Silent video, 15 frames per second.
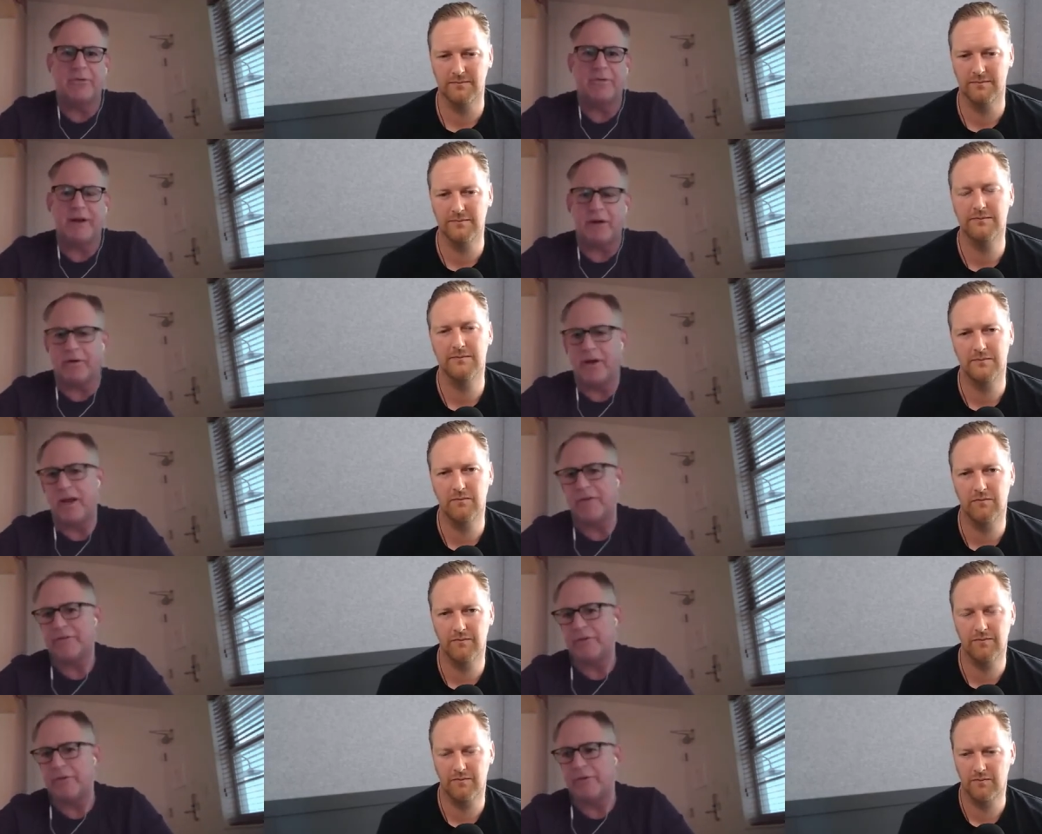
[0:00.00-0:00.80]
Speaker 1: So
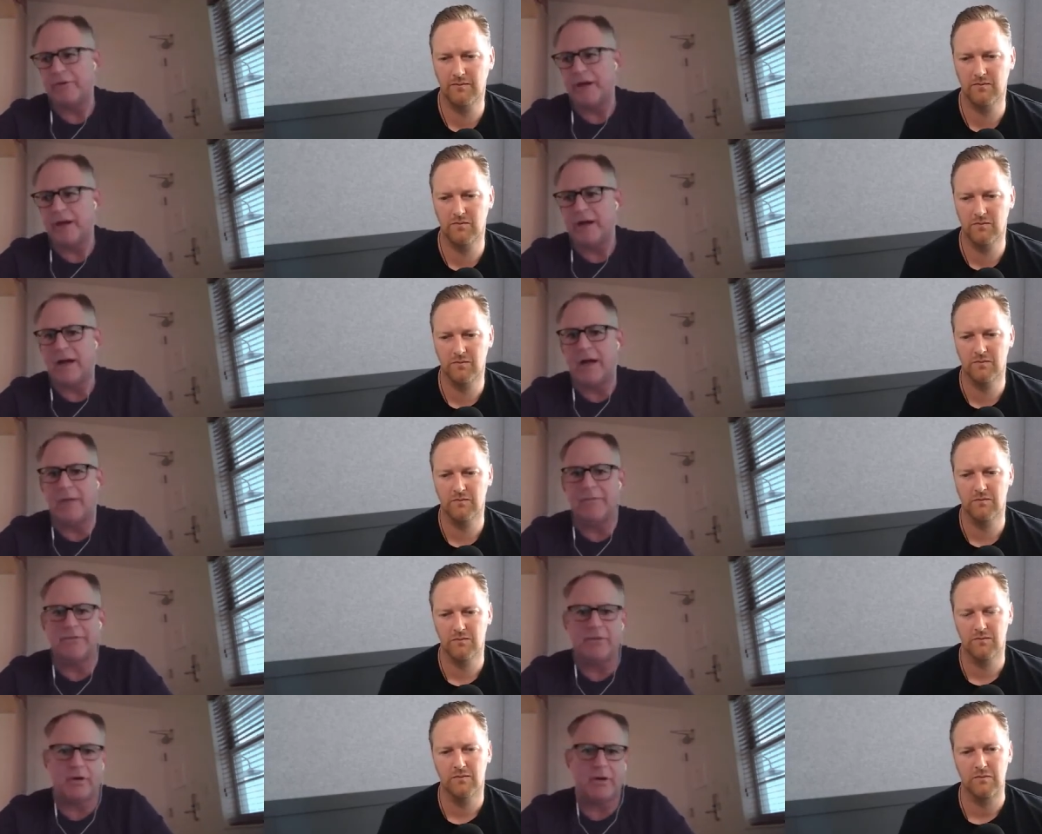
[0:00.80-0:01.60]

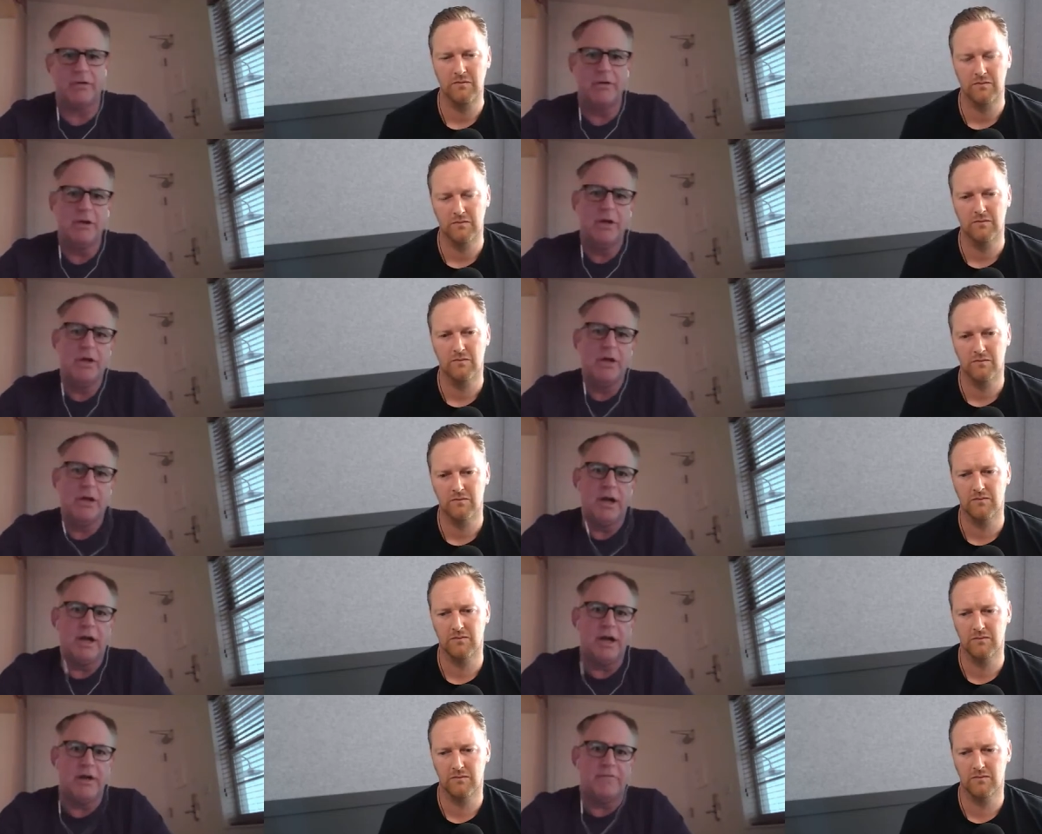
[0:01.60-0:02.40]
integritysq.com is our
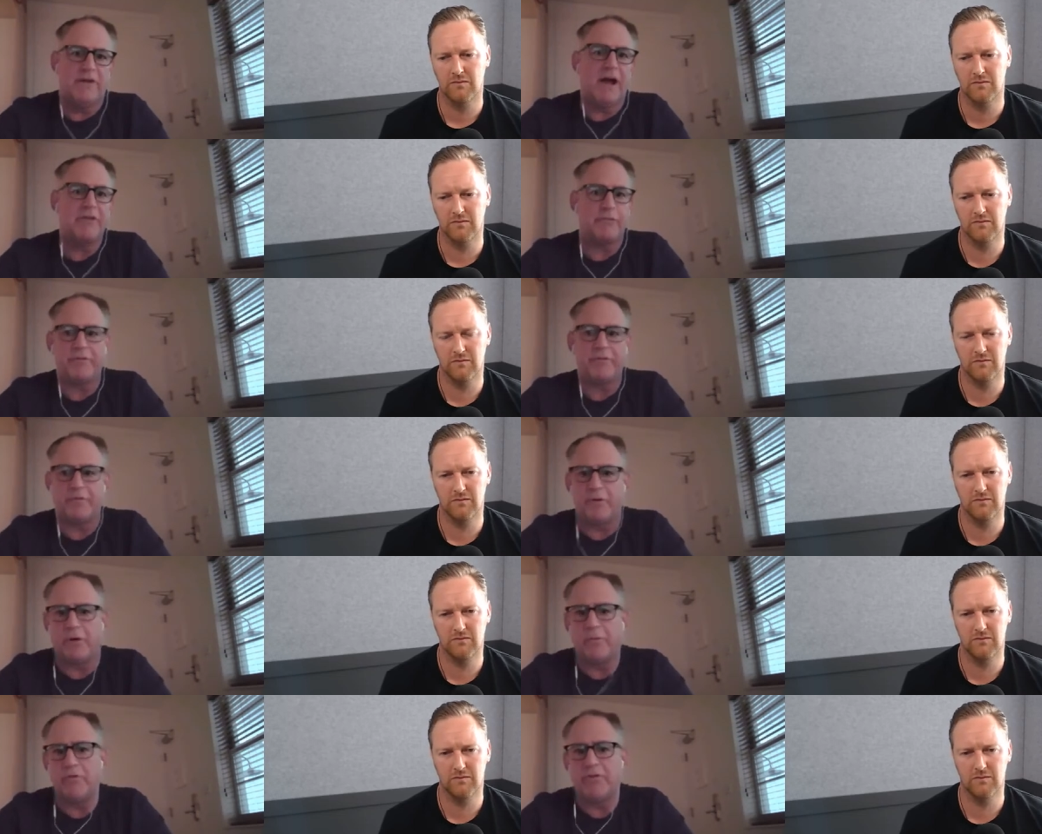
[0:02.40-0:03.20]
uh, advisory
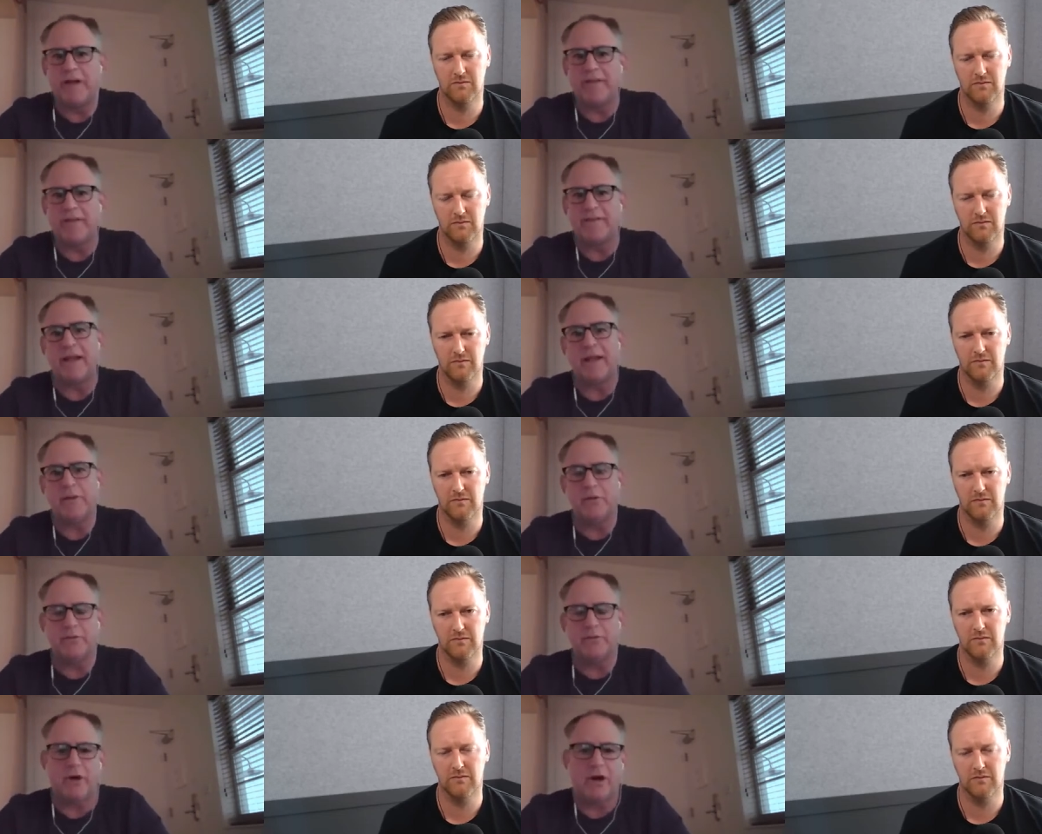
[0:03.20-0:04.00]
firm. We've got the
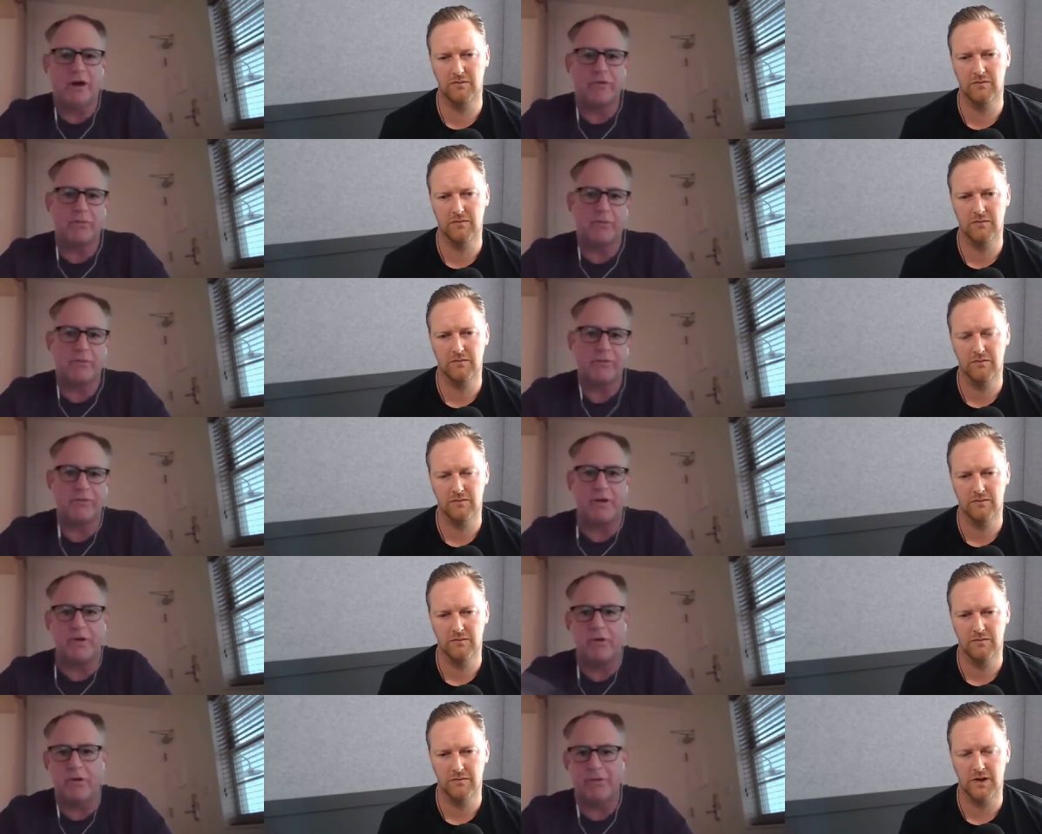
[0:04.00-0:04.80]
Halo Talks, which
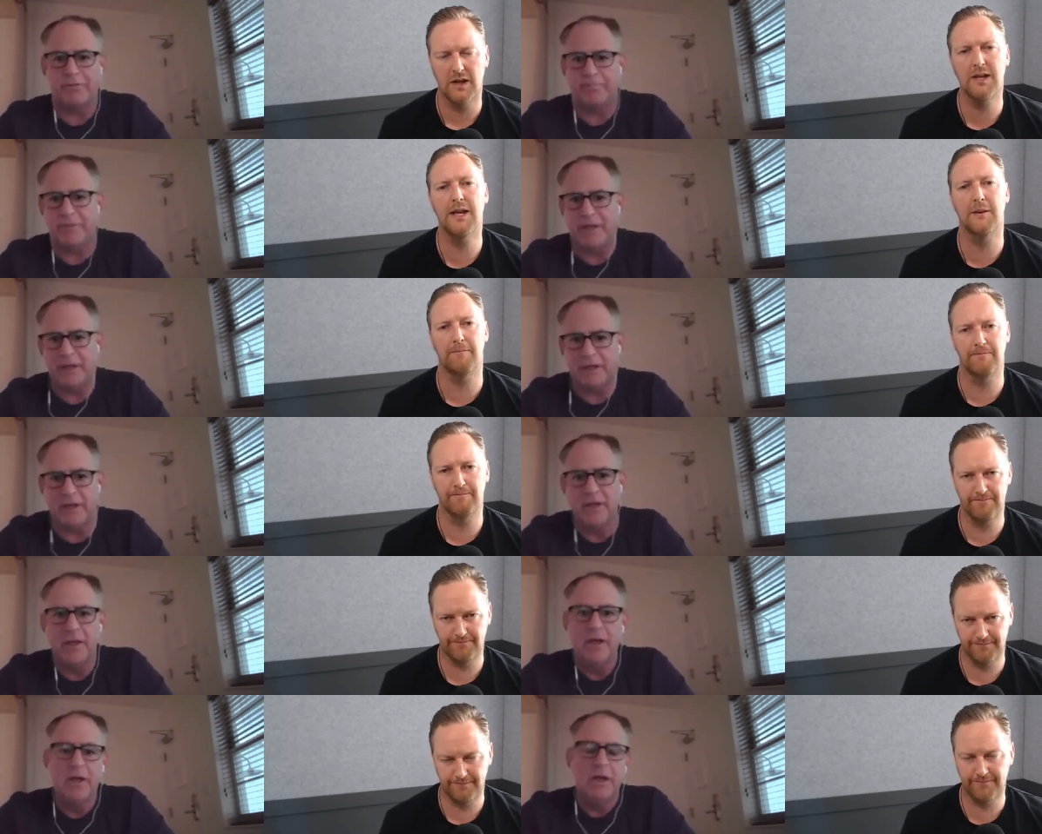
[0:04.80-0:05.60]
is on all the yep.
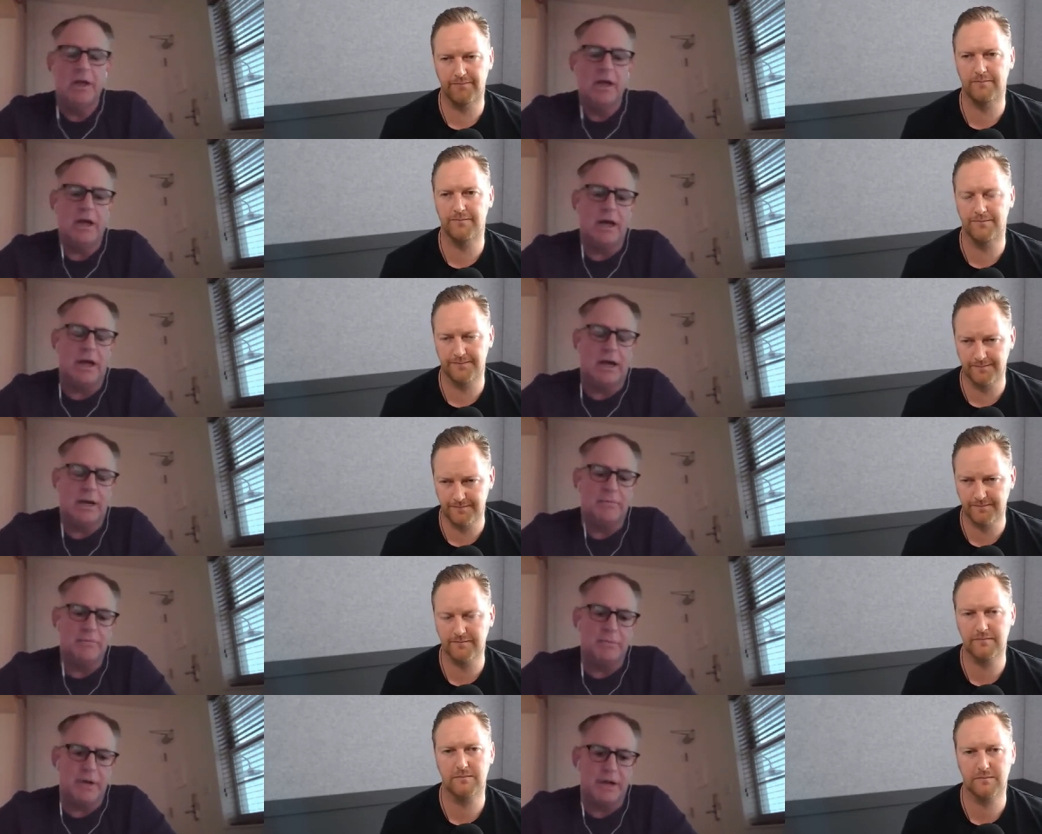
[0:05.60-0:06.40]
big
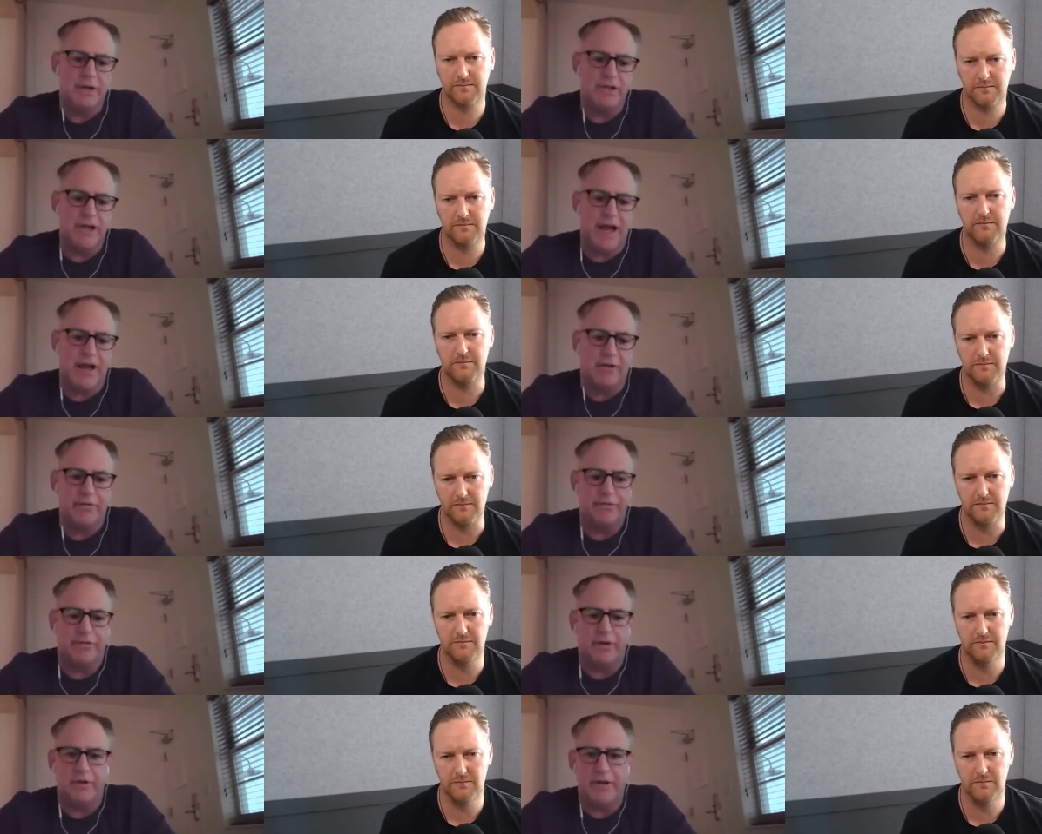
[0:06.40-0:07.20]
uh, uh, channels,